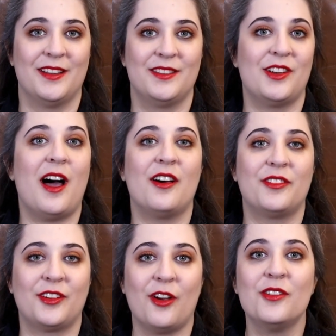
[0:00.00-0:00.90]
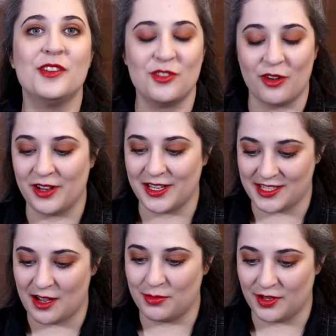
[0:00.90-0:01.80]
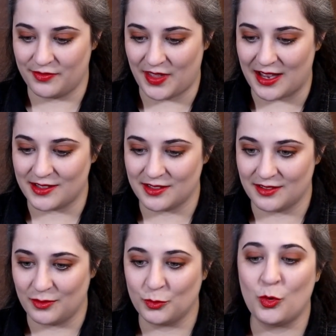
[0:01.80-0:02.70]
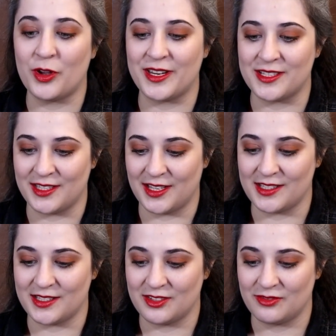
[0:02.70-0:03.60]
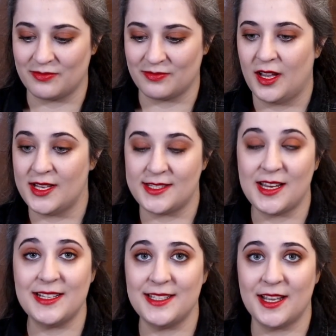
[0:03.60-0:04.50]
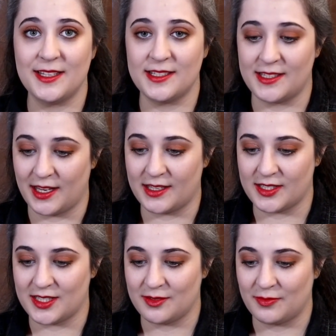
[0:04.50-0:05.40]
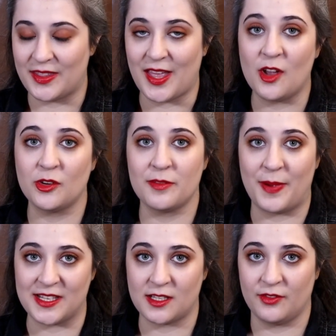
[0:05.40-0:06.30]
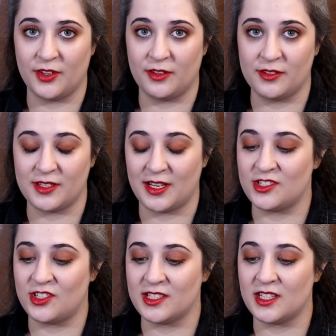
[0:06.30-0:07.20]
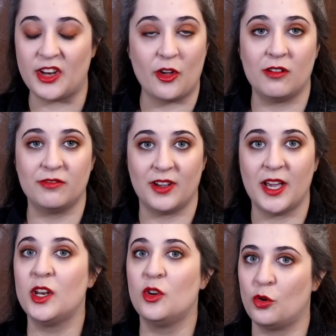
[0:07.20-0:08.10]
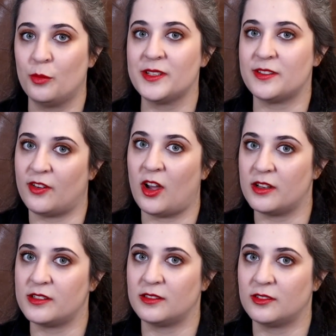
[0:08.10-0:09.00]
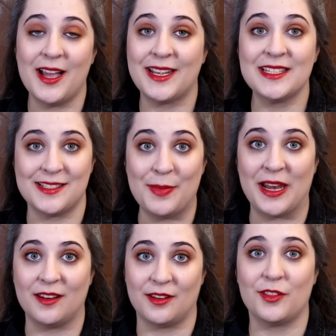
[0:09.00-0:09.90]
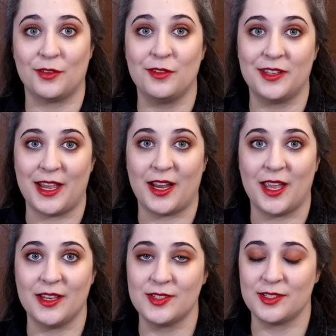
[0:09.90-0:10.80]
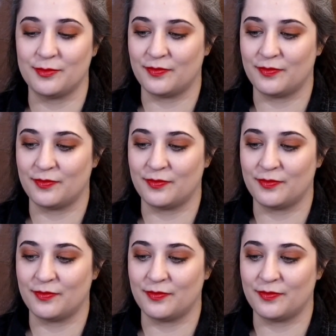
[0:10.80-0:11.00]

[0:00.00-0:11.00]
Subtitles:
the Arthur Conan Doyle example of that. What is this? It's 1996 and Hound of the Baskervilles has just let off an enormous fart. I can smell it through the decades.